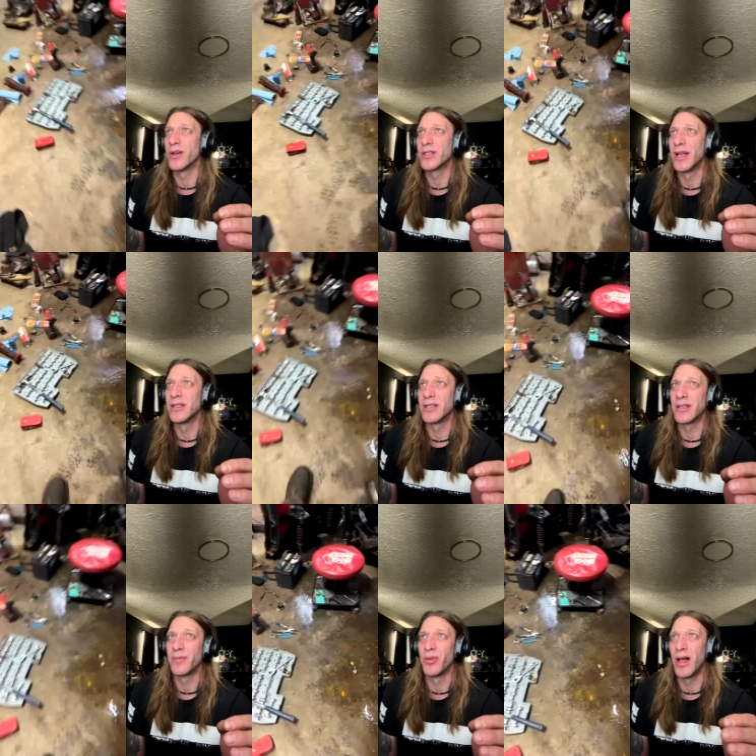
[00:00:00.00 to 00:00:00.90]
sends it to
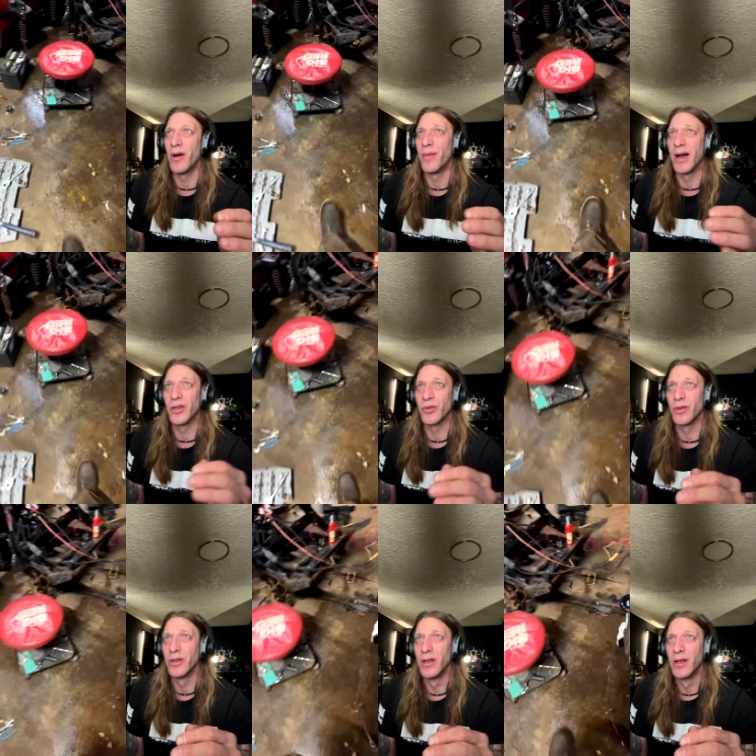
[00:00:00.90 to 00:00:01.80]
the plow
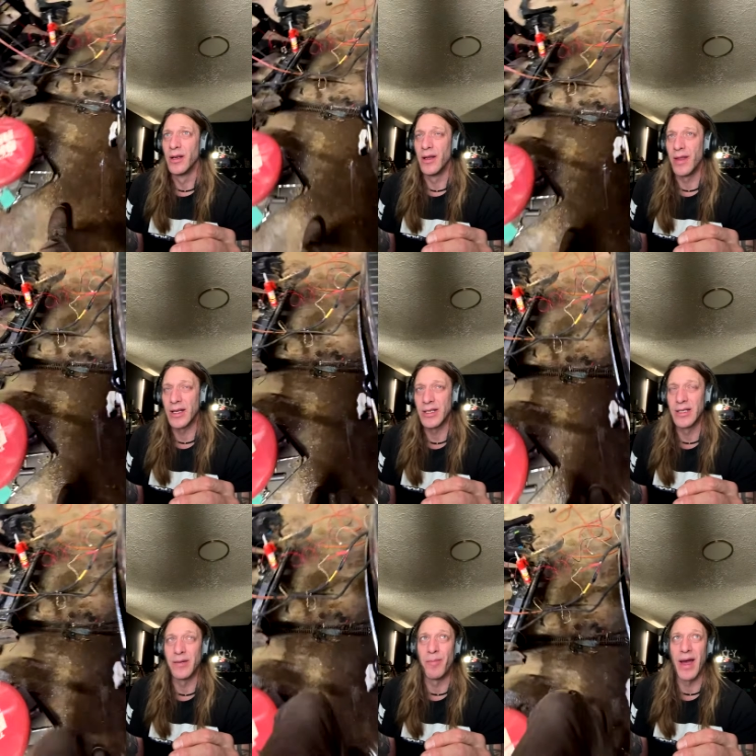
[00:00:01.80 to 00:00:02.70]
module, and that sends
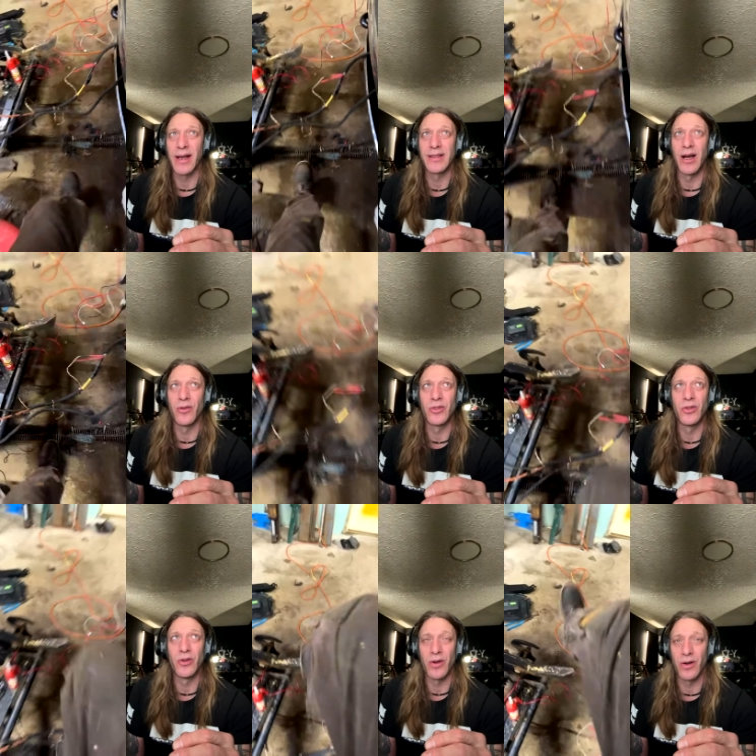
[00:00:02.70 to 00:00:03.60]
it back down to
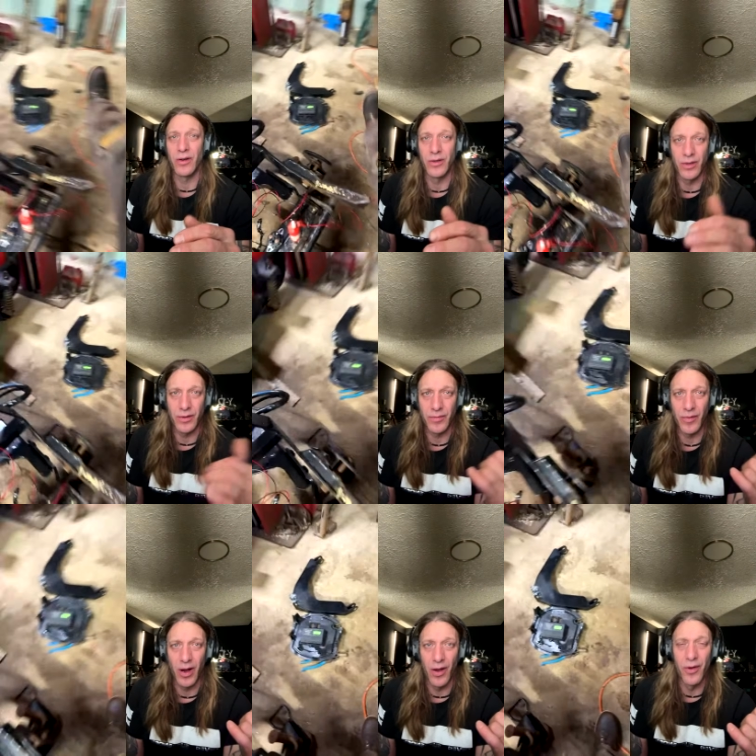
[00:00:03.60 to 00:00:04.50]
your
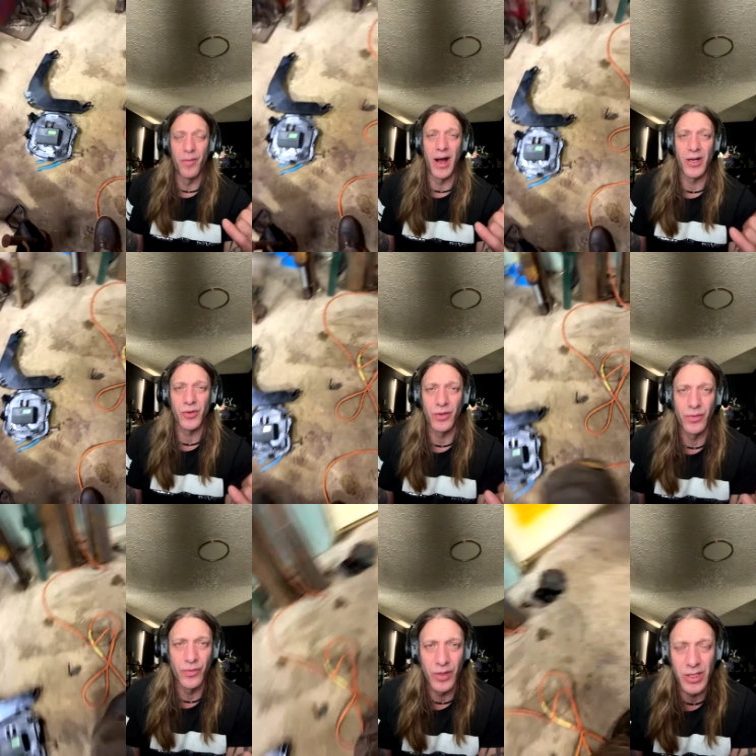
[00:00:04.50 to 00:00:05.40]
other module,
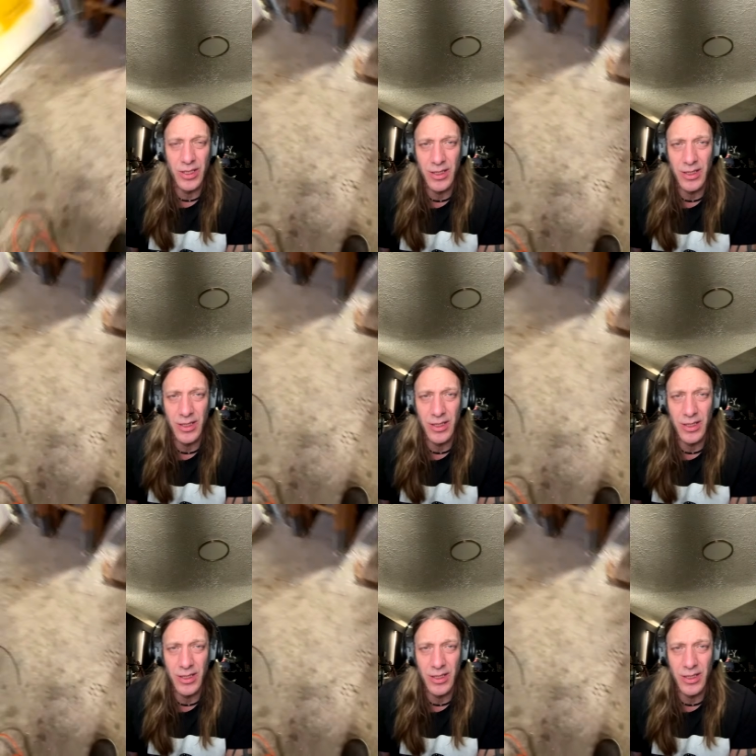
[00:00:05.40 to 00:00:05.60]
which is